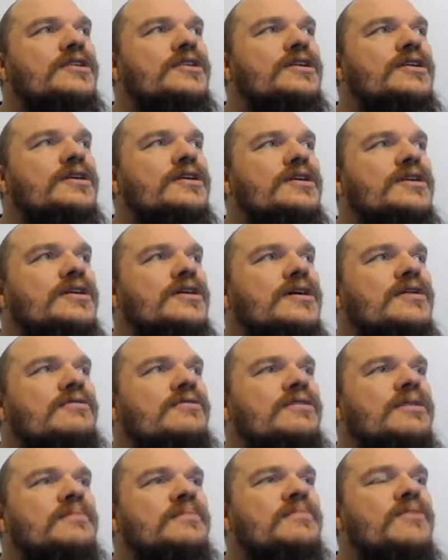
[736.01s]
the
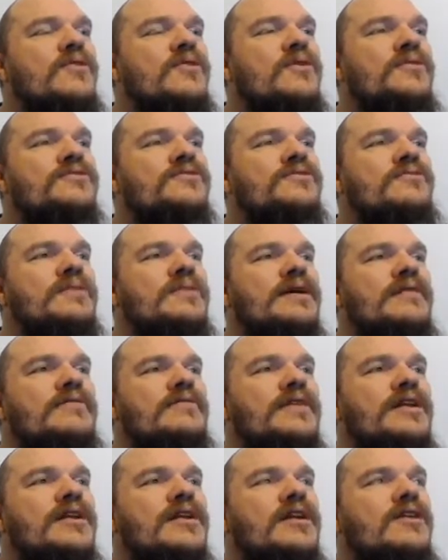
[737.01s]
only ports we have
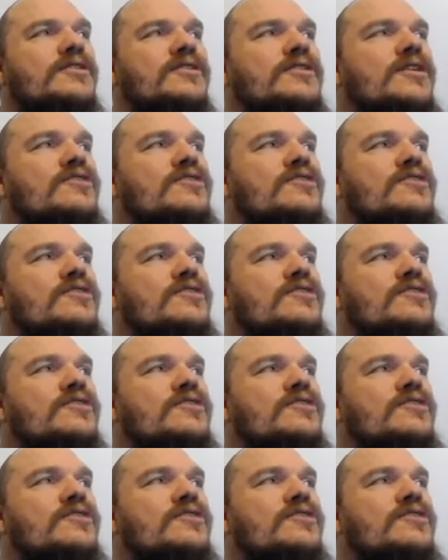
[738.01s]
unlocked.